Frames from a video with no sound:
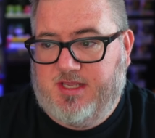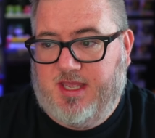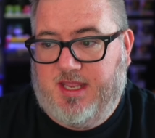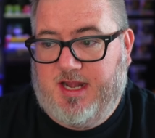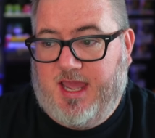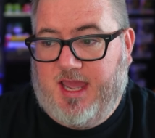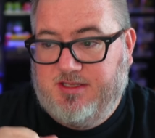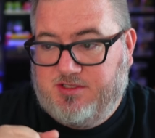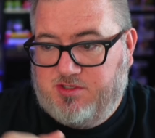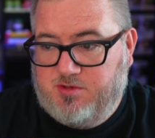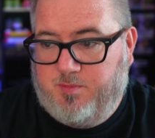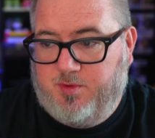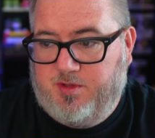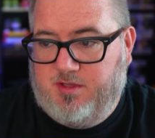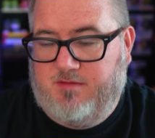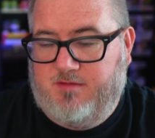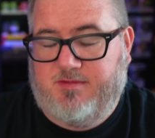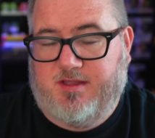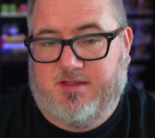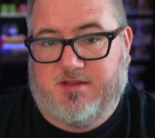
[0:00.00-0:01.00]
and I do
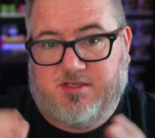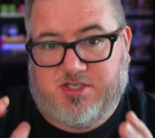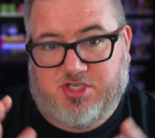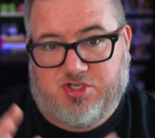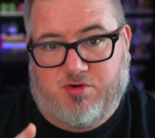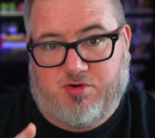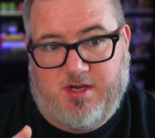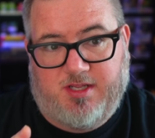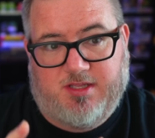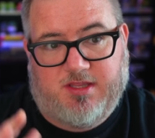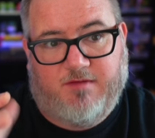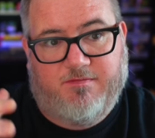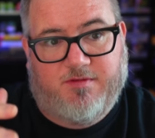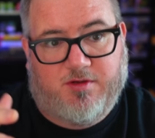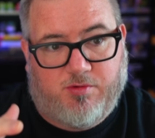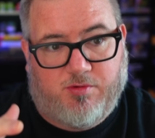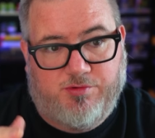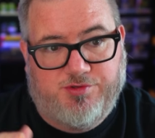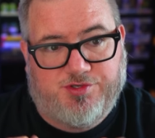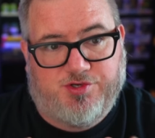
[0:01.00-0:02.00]
believe that the strength of the
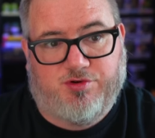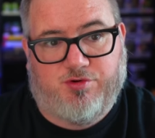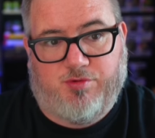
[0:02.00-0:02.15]
cruiser